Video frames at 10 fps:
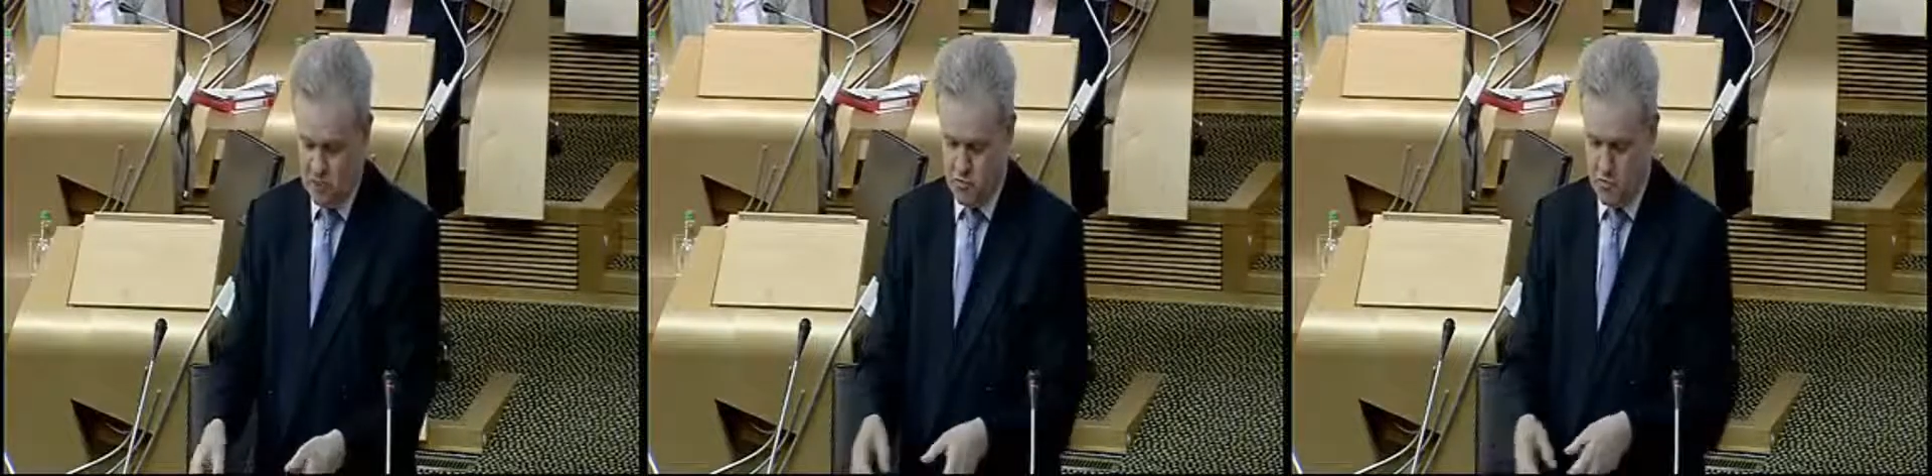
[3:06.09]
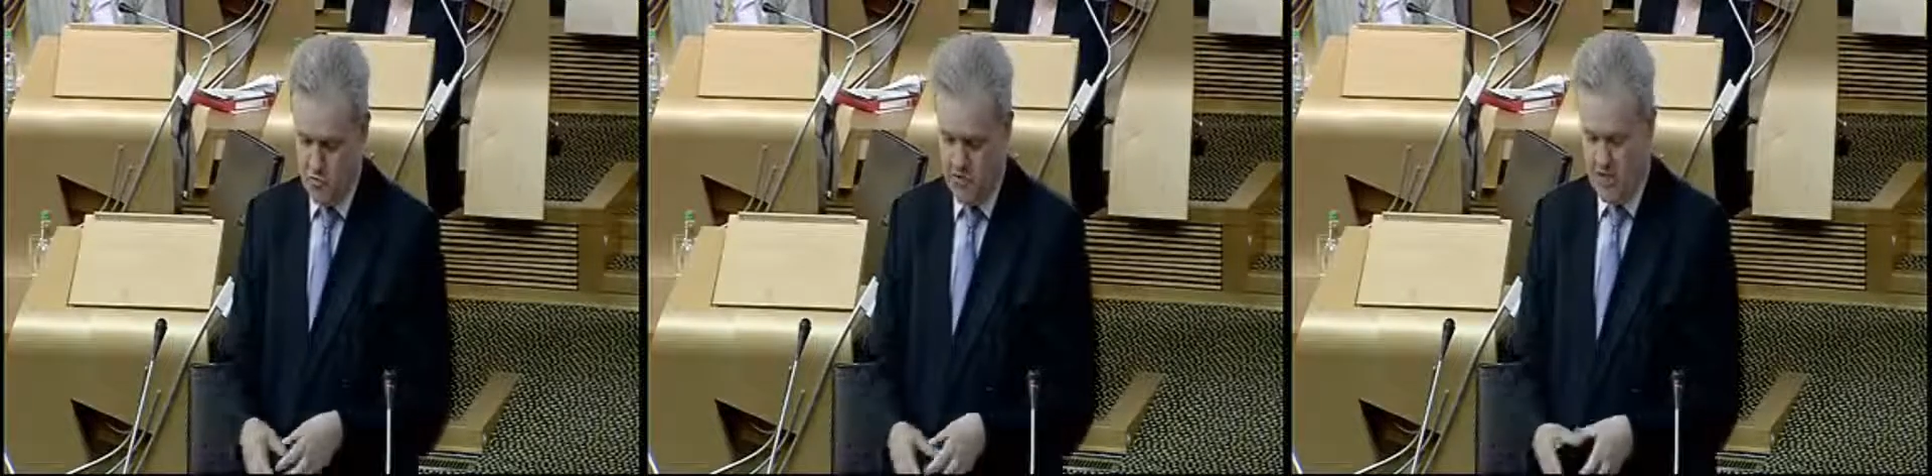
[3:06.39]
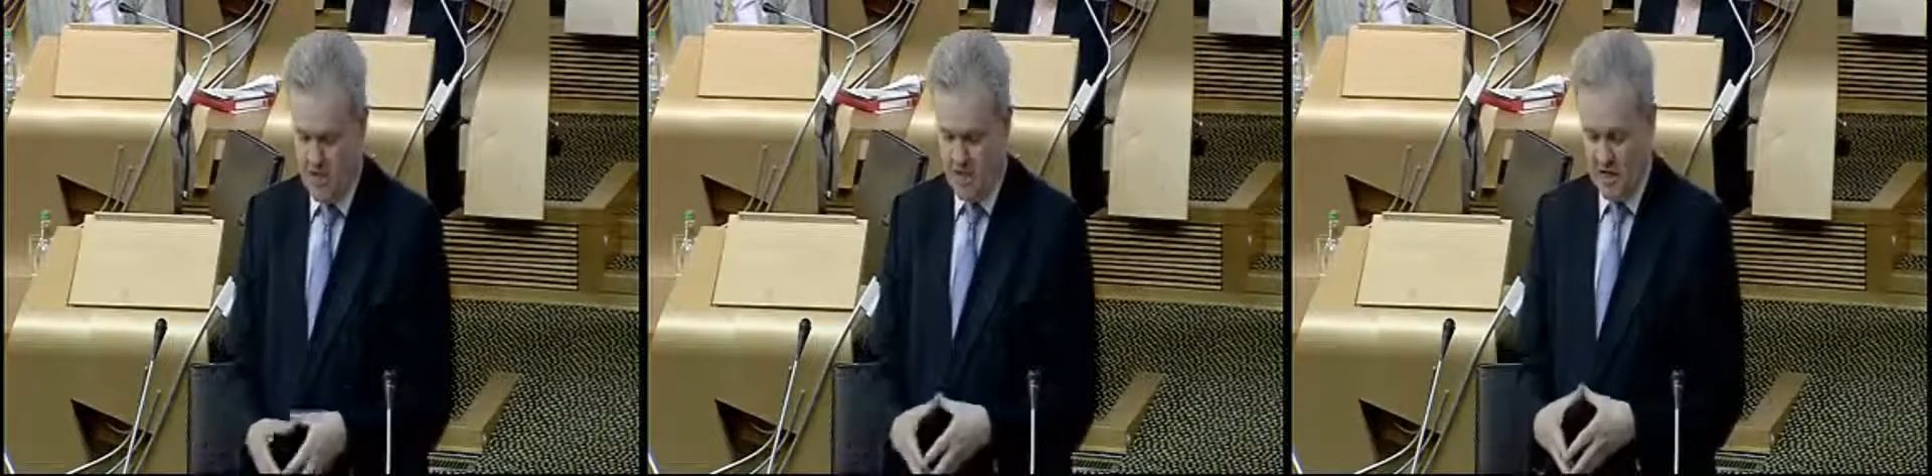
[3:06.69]
report
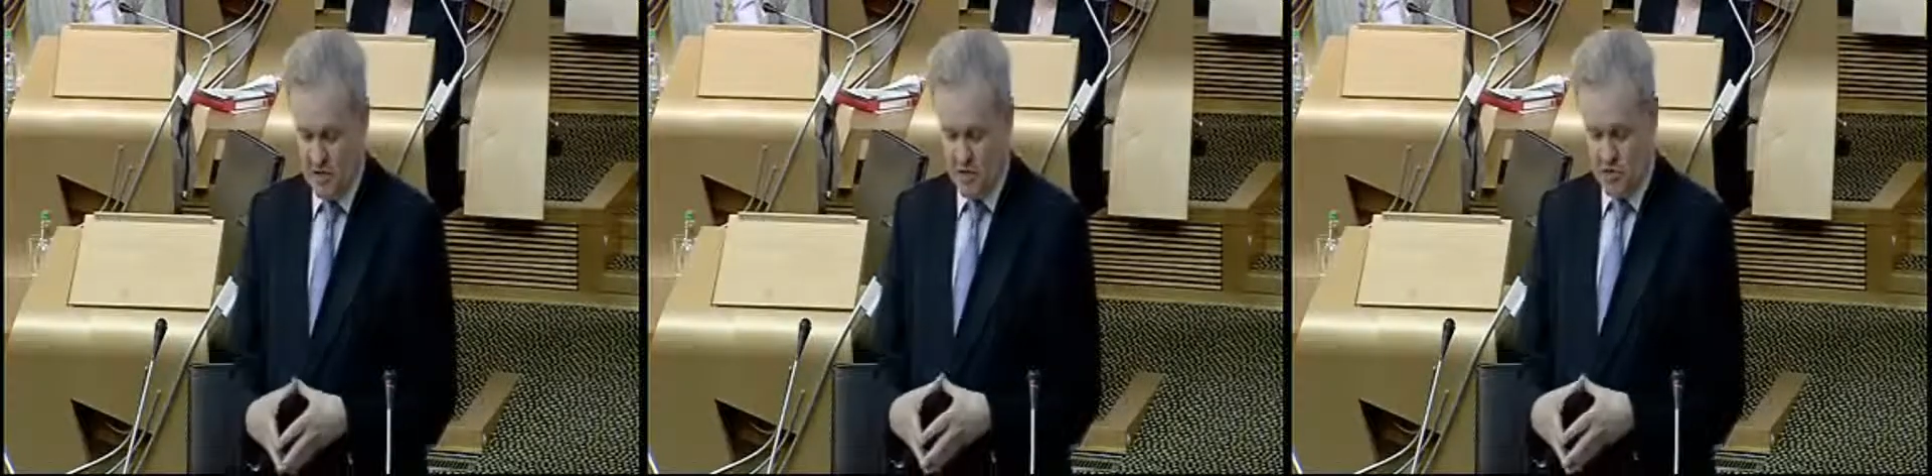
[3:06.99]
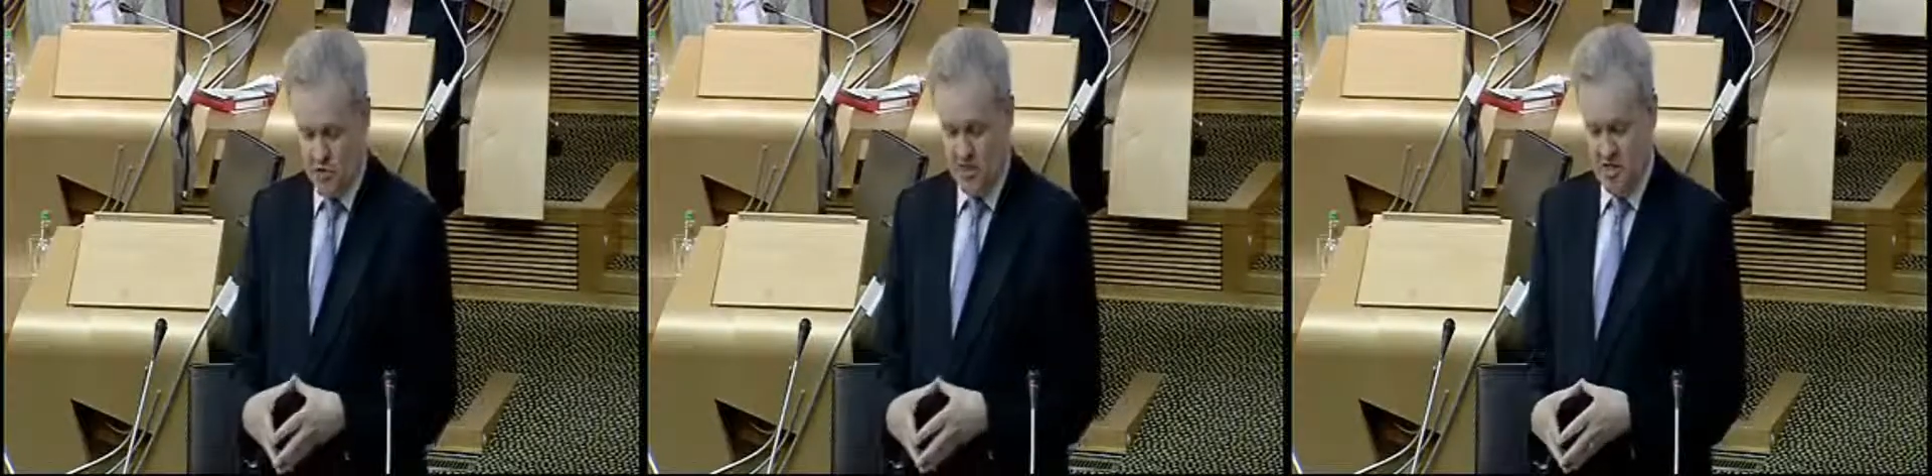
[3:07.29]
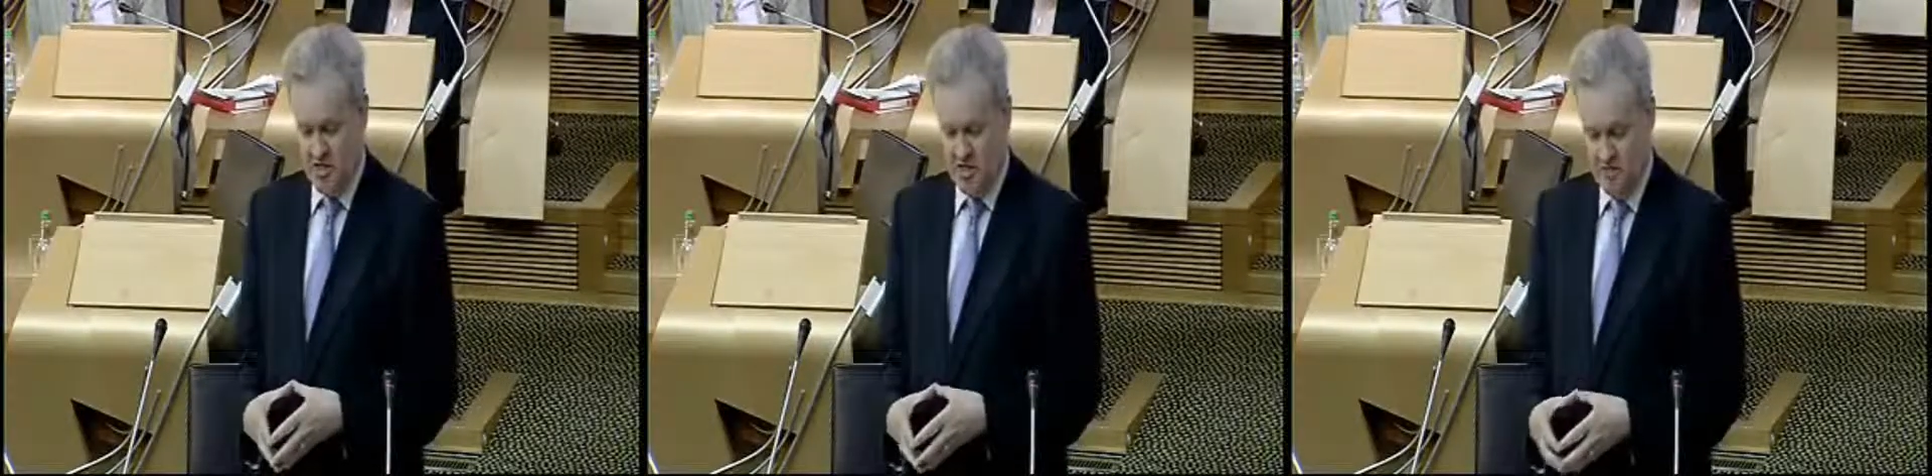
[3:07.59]
in closer
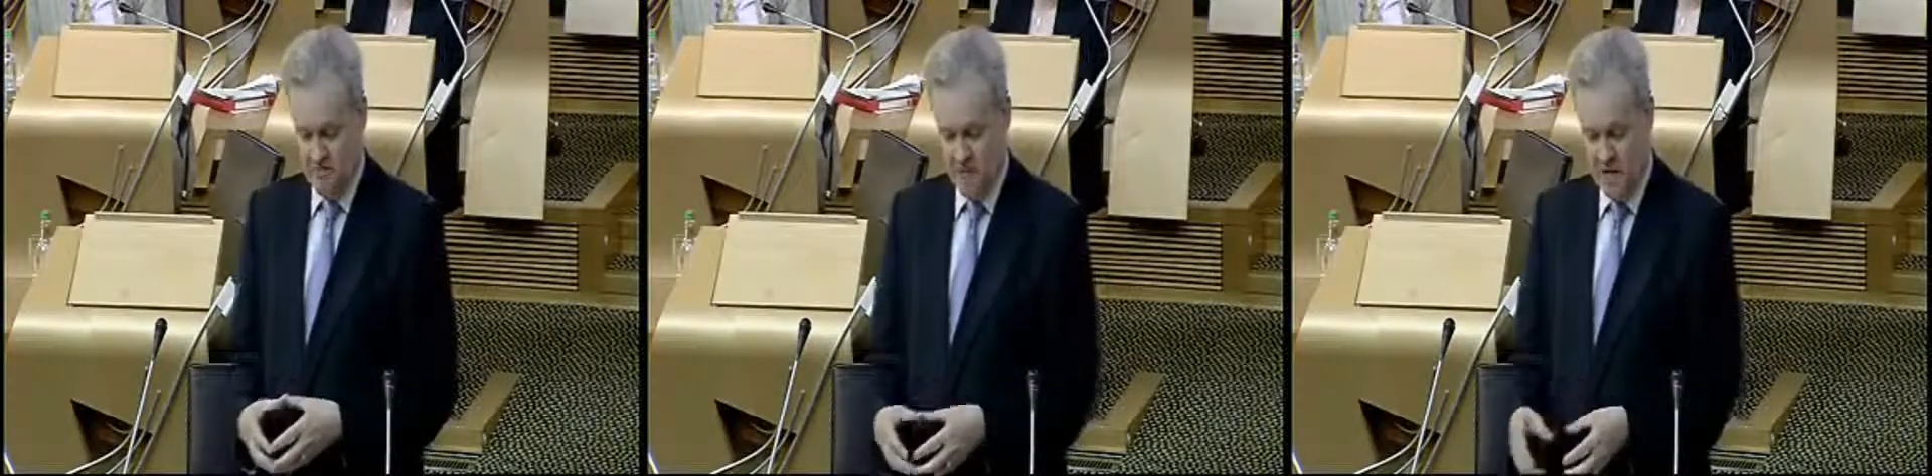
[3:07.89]
detail,